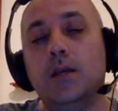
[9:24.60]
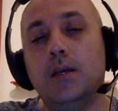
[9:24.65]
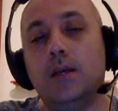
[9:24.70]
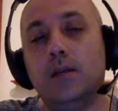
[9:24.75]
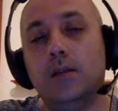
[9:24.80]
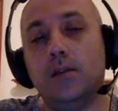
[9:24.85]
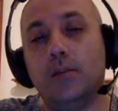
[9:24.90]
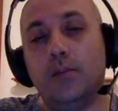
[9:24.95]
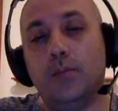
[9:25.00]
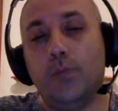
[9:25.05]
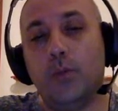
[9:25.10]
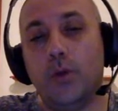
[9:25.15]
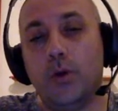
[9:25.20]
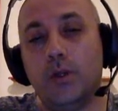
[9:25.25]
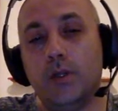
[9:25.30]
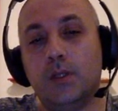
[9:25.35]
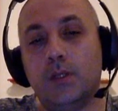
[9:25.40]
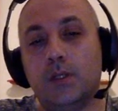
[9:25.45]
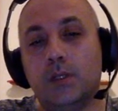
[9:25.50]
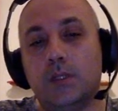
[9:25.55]
The
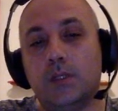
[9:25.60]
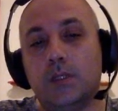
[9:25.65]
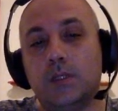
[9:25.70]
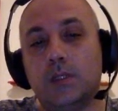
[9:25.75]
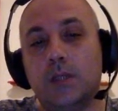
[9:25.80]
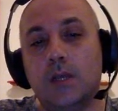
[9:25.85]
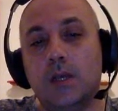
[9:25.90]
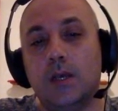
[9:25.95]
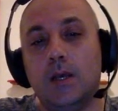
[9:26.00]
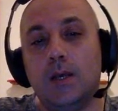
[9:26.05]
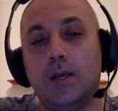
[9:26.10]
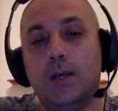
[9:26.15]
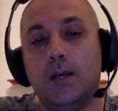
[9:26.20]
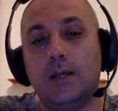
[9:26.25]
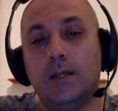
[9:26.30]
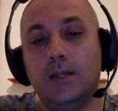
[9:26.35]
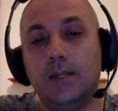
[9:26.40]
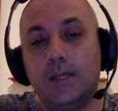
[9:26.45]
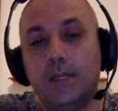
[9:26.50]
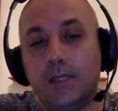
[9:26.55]
point is,
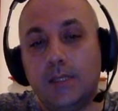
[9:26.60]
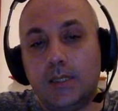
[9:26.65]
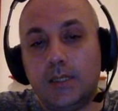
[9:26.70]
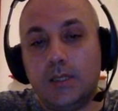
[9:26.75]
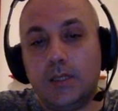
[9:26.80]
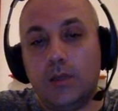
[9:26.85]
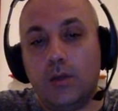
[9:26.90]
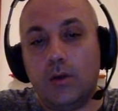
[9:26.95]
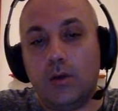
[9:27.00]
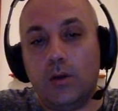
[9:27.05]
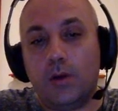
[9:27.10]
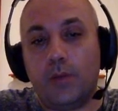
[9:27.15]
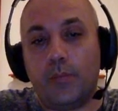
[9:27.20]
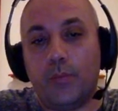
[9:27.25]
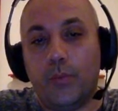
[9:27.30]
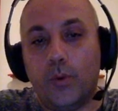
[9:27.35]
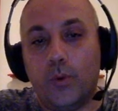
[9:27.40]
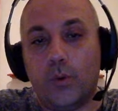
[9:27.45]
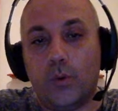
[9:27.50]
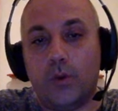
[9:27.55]
this is the only
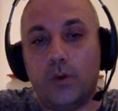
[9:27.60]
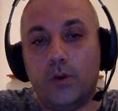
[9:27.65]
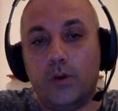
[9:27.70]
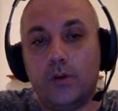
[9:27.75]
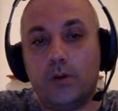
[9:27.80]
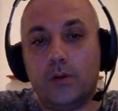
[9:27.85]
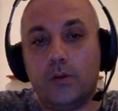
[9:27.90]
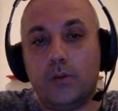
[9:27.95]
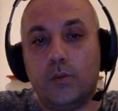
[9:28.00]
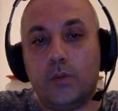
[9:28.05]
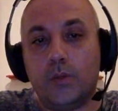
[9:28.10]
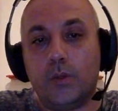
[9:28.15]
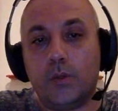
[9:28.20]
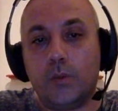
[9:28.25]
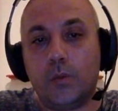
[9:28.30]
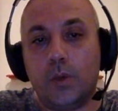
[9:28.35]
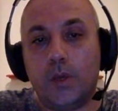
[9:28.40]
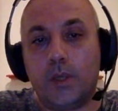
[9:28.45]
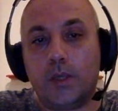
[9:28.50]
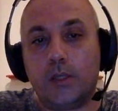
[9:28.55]
pawn with
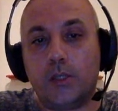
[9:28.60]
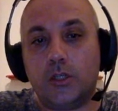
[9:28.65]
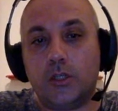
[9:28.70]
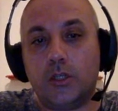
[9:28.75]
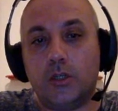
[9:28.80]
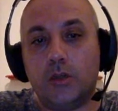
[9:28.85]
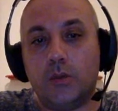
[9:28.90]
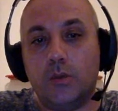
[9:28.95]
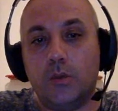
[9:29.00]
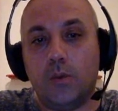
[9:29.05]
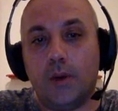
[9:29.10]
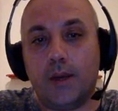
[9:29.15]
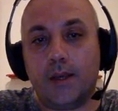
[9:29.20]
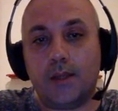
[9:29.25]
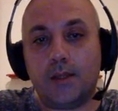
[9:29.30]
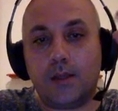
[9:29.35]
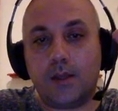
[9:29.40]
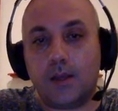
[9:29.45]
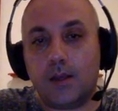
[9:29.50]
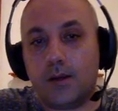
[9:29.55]
which
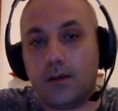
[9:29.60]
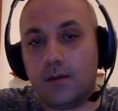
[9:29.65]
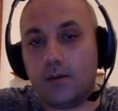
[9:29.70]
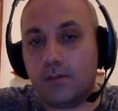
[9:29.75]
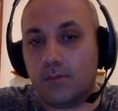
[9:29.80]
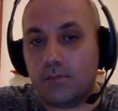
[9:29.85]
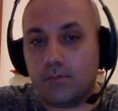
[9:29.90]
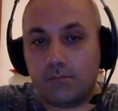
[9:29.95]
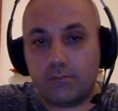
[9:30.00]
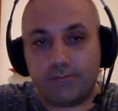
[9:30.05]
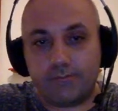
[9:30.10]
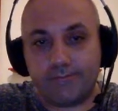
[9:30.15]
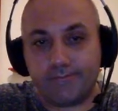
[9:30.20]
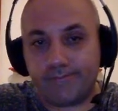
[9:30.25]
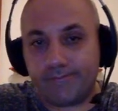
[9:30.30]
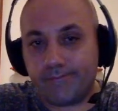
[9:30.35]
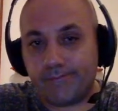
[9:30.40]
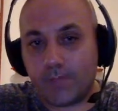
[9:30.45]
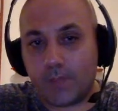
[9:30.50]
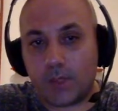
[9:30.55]
white can
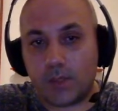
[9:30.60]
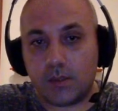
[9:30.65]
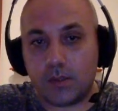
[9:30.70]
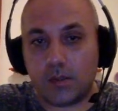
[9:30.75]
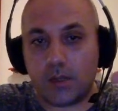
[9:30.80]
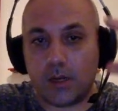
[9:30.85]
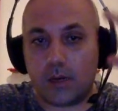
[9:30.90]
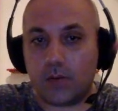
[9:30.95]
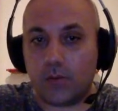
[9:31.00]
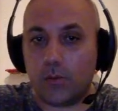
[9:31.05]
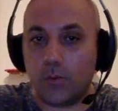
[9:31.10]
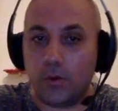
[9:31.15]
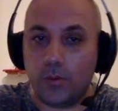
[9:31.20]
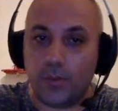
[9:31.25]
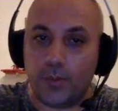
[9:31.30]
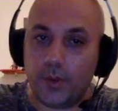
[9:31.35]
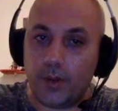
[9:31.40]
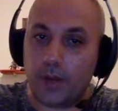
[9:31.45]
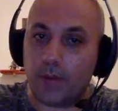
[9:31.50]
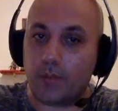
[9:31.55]
start to
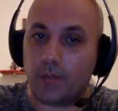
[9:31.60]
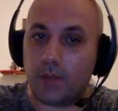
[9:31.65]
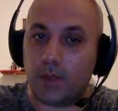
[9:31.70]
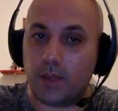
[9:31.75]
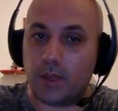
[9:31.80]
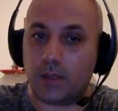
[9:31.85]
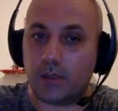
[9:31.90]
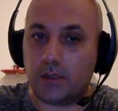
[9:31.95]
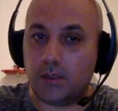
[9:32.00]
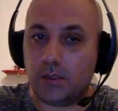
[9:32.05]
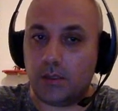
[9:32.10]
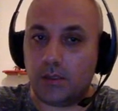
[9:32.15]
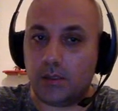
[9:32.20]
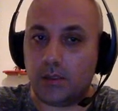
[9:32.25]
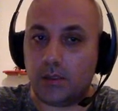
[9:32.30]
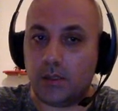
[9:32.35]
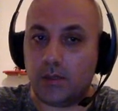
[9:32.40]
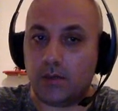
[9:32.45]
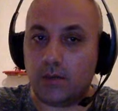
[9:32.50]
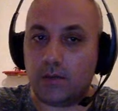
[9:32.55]
open up things in the
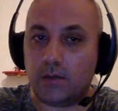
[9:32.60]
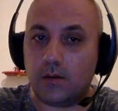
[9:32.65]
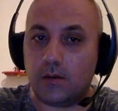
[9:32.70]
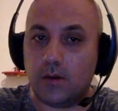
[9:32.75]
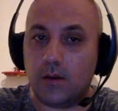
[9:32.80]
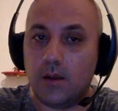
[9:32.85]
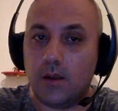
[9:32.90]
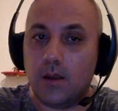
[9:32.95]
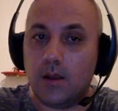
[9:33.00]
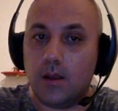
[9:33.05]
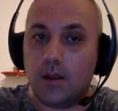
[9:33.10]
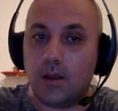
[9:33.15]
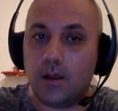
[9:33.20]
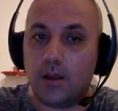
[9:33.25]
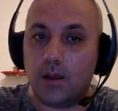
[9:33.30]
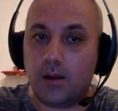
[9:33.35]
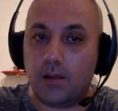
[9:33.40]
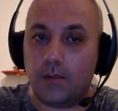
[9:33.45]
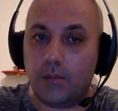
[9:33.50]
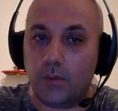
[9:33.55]
center.
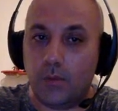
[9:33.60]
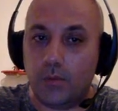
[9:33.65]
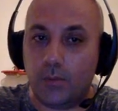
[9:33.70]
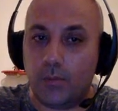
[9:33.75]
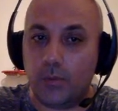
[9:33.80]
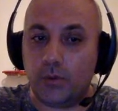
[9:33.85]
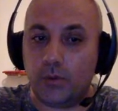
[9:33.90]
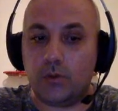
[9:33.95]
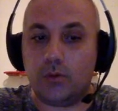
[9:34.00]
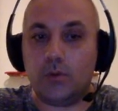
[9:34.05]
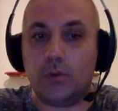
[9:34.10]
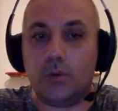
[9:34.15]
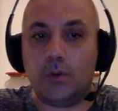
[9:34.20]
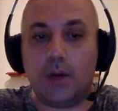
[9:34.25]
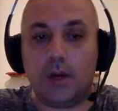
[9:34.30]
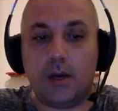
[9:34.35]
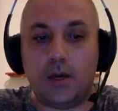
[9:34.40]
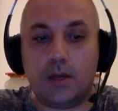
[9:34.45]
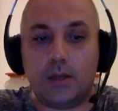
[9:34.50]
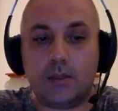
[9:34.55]
And if you put two
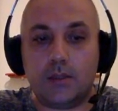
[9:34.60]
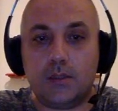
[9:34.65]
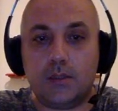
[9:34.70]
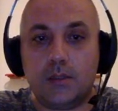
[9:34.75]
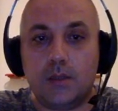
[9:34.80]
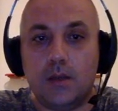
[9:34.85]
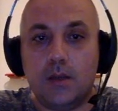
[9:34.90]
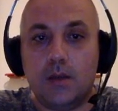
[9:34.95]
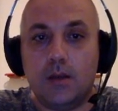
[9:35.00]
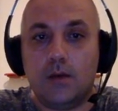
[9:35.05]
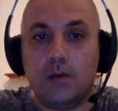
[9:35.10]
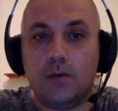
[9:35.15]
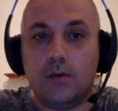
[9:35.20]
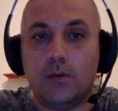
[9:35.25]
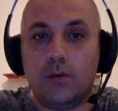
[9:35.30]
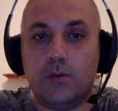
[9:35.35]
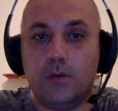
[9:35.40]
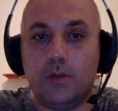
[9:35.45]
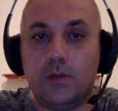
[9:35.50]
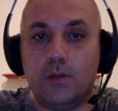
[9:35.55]
guys
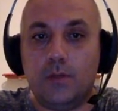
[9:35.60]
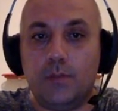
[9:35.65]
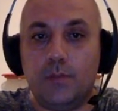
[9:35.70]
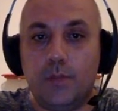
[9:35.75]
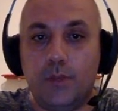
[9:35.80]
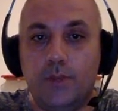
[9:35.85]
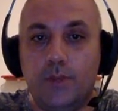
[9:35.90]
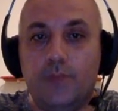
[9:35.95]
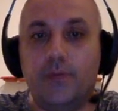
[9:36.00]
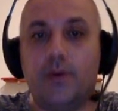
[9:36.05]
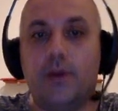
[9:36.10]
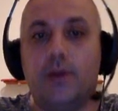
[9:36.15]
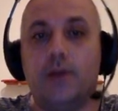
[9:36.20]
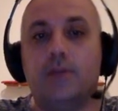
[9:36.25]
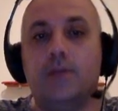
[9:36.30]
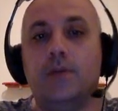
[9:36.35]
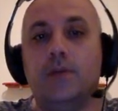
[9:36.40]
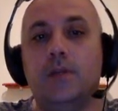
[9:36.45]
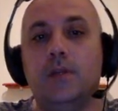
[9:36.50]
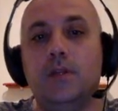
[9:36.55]
on
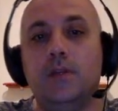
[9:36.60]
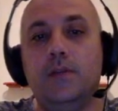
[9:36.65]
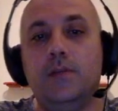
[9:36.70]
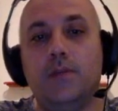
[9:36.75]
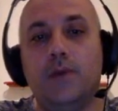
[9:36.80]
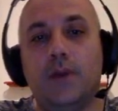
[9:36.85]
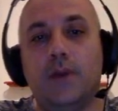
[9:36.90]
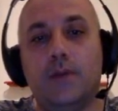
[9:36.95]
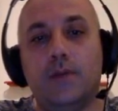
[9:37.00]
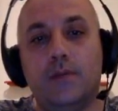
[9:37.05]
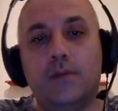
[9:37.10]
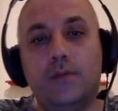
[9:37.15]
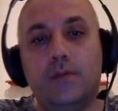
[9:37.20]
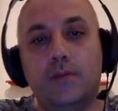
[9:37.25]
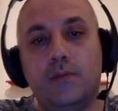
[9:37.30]
b5 and d5,